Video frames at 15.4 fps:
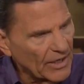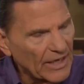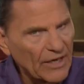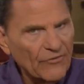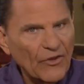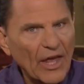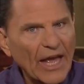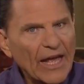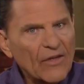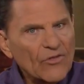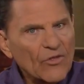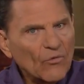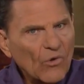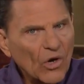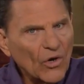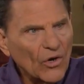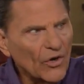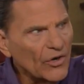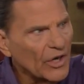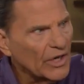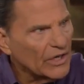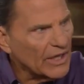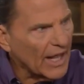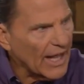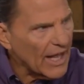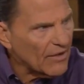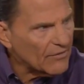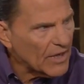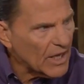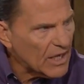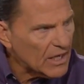If you have the word, you
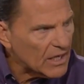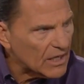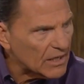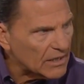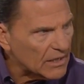have God.